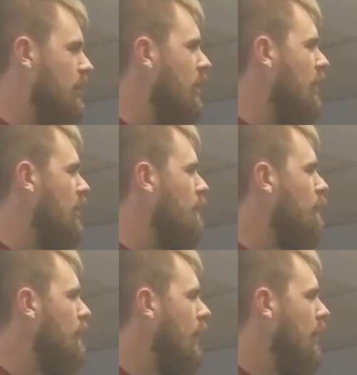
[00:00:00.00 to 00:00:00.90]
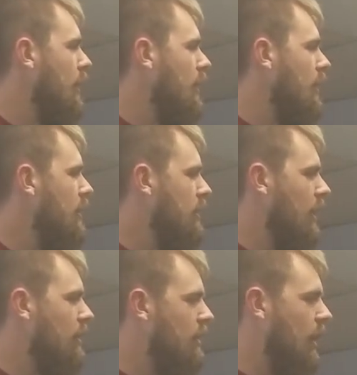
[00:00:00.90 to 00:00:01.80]
Um,
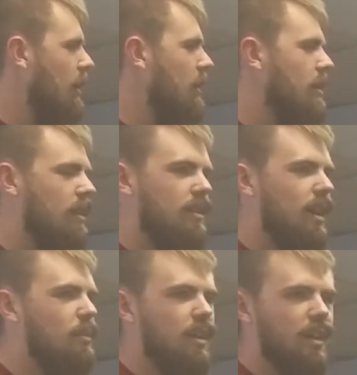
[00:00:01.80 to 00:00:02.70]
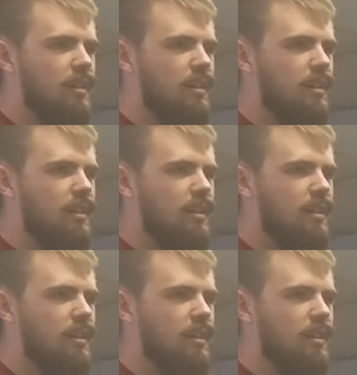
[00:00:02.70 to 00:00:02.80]
that's kind of the, the same thing.